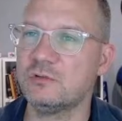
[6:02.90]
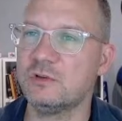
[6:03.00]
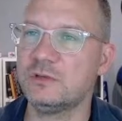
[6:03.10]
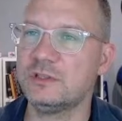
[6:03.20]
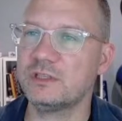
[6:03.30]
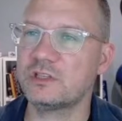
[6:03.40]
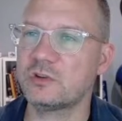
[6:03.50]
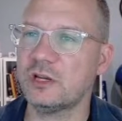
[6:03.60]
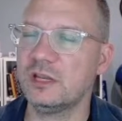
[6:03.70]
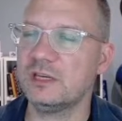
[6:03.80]

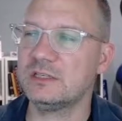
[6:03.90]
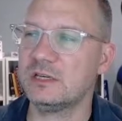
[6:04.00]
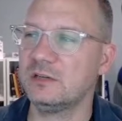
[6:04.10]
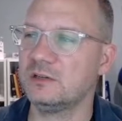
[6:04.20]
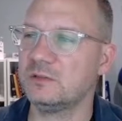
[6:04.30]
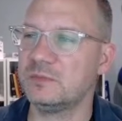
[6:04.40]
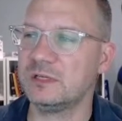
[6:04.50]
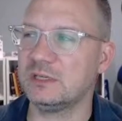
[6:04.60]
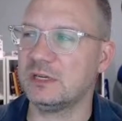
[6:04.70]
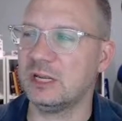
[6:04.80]
line title to be
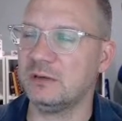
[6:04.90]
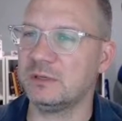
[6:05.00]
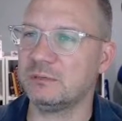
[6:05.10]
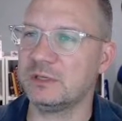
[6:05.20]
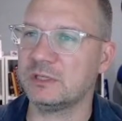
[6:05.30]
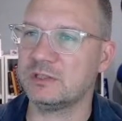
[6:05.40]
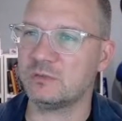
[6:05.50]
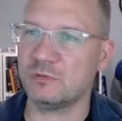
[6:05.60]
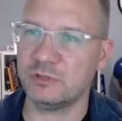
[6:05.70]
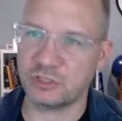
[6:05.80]
dynamic because
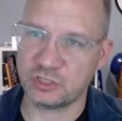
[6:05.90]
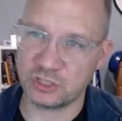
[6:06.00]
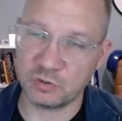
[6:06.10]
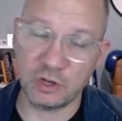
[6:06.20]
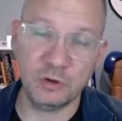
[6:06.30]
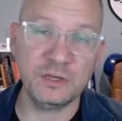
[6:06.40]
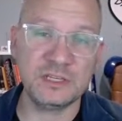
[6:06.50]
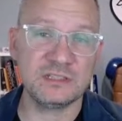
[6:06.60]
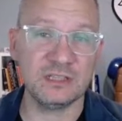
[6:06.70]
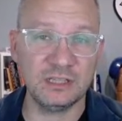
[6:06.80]
we want to show
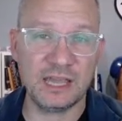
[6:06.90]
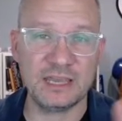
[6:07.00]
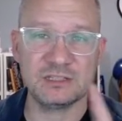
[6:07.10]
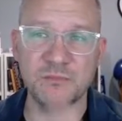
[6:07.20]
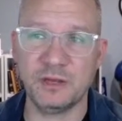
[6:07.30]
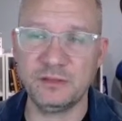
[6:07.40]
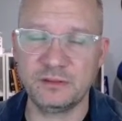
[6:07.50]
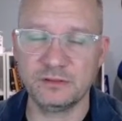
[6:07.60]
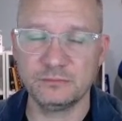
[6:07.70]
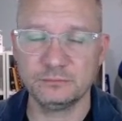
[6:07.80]
always the last
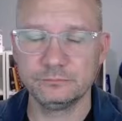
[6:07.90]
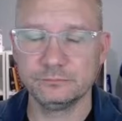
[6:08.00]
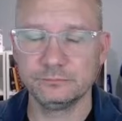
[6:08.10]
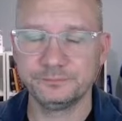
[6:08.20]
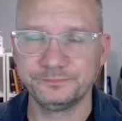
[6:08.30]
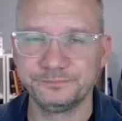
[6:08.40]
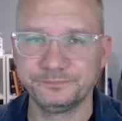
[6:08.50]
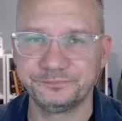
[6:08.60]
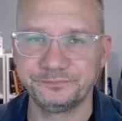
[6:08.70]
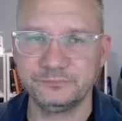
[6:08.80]
month,
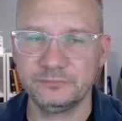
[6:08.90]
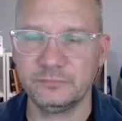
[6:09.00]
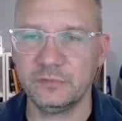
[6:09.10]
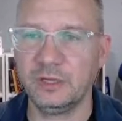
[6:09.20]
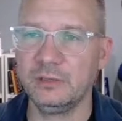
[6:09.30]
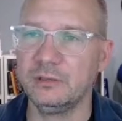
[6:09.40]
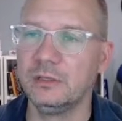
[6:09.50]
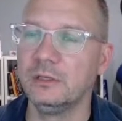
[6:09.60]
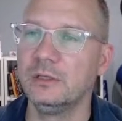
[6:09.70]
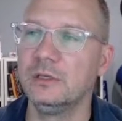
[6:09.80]
right?
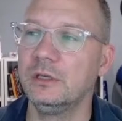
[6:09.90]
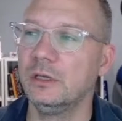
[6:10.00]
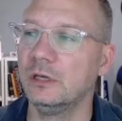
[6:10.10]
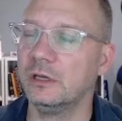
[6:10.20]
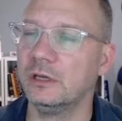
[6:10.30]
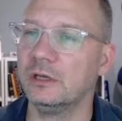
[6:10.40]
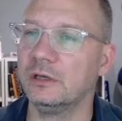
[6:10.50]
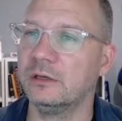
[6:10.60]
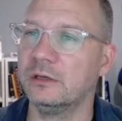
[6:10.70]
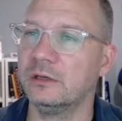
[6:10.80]

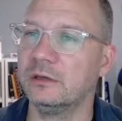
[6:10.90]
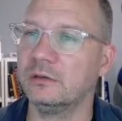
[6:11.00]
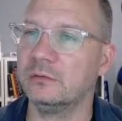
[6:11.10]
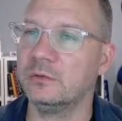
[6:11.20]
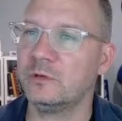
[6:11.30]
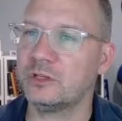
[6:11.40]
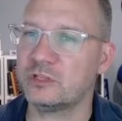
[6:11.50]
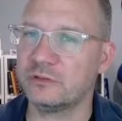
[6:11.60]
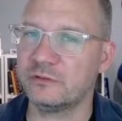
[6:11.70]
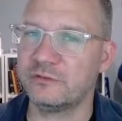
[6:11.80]
We want to
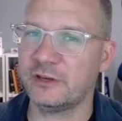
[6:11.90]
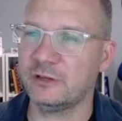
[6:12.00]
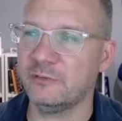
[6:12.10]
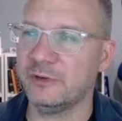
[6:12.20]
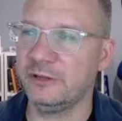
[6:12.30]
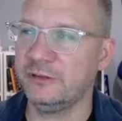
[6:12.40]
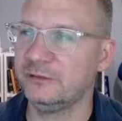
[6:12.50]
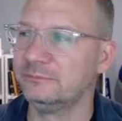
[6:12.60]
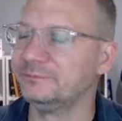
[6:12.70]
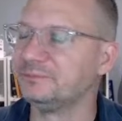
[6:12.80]
show the final month,
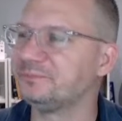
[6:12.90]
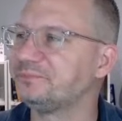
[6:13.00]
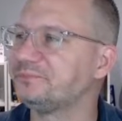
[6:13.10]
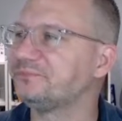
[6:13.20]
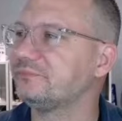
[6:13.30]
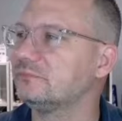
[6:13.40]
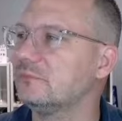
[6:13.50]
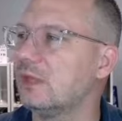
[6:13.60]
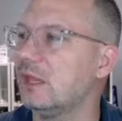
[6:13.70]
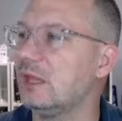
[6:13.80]

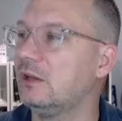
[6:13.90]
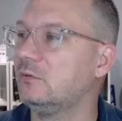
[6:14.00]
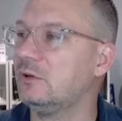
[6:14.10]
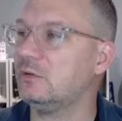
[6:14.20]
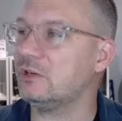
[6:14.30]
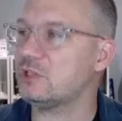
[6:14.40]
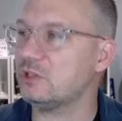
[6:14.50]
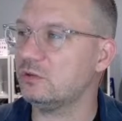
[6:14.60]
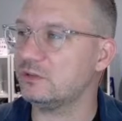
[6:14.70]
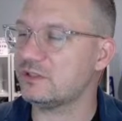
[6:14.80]
and we want to
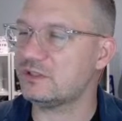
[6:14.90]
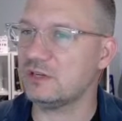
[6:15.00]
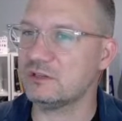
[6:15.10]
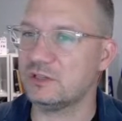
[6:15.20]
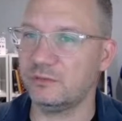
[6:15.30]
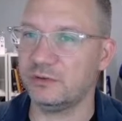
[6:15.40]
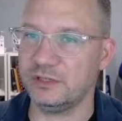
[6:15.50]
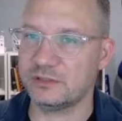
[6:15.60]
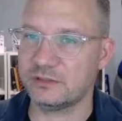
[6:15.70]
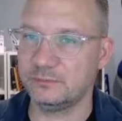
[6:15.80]
show what the sales number
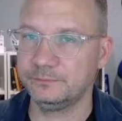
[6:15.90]
is.